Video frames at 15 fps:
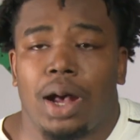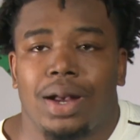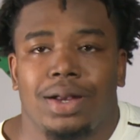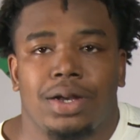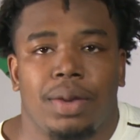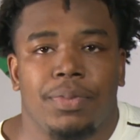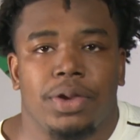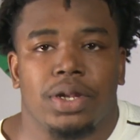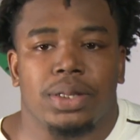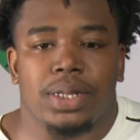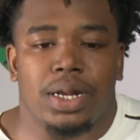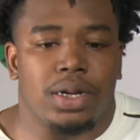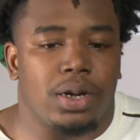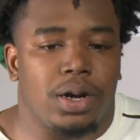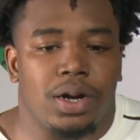I mean, it's
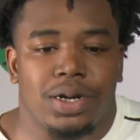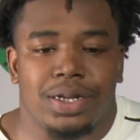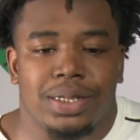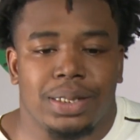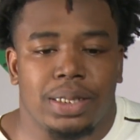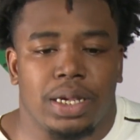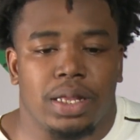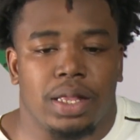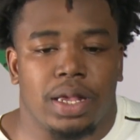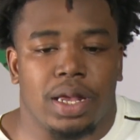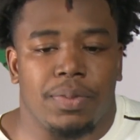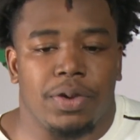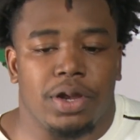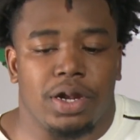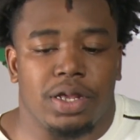kind of hard to say. Like, I
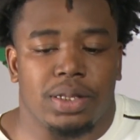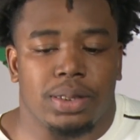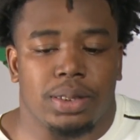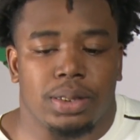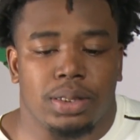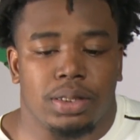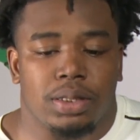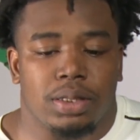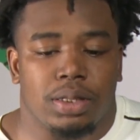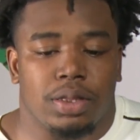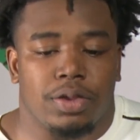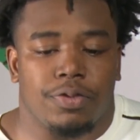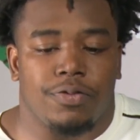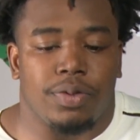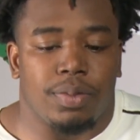mean, it's
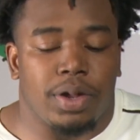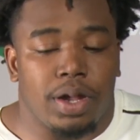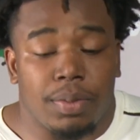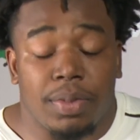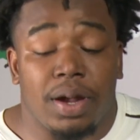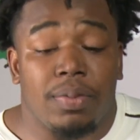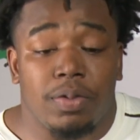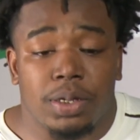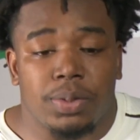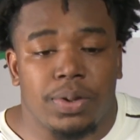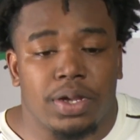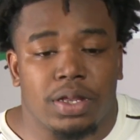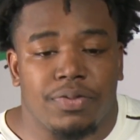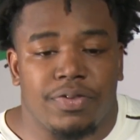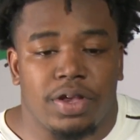from like my
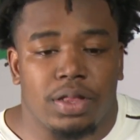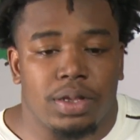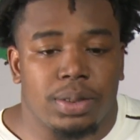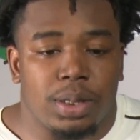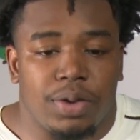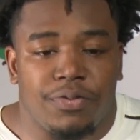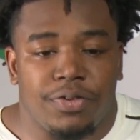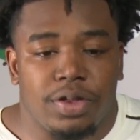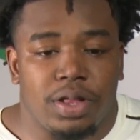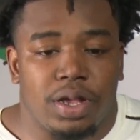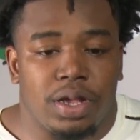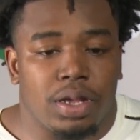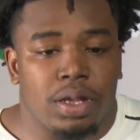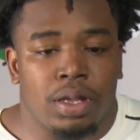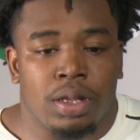perspective, at least, I feel
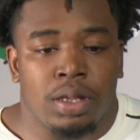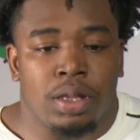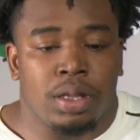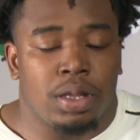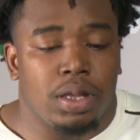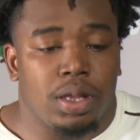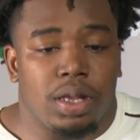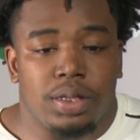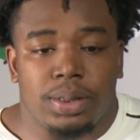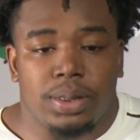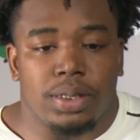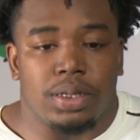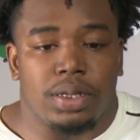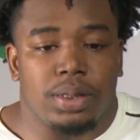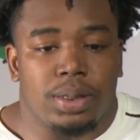like It
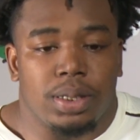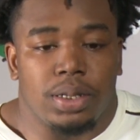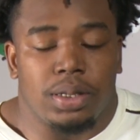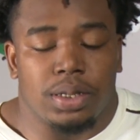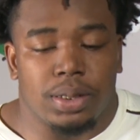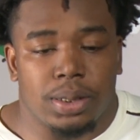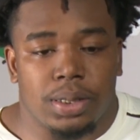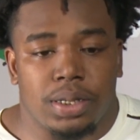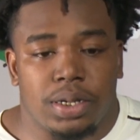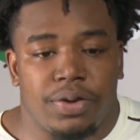still looks good.